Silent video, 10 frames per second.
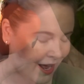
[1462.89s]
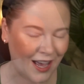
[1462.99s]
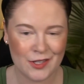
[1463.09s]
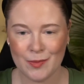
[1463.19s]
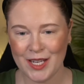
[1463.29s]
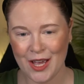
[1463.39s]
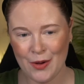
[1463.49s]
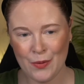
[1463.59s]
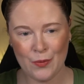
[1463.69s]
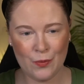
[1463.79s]
Uh, so I'm going to
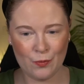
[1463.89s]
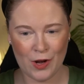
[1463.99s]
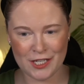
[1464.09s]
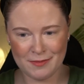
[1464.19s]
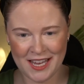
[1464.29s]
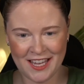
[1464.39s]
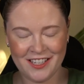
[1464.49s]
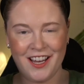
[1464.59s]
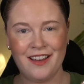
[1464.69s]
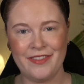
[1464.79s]
go wash my
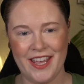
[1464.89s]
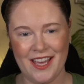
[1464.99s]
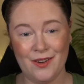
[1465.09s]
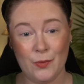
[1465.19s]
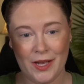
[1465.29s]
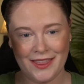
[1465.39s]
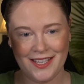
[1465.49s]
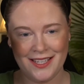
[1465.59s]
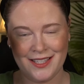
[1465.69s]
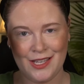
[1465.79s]
hand off and wet
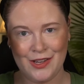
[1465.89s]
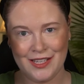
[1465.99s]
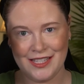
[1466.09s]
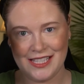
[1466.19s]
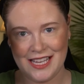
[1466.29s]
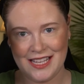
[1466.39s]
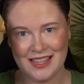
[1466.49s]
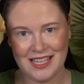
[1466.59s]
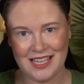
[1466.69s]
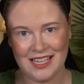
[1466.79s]
this so you can see
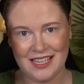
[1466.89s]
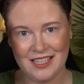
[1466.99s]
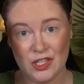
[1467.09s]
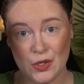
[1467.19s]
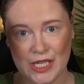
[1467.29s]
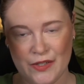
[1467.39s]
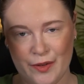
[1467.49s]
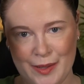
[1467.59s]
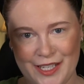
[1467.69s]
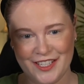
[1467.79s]
the
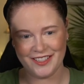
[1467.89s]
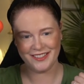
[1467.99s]
transformation.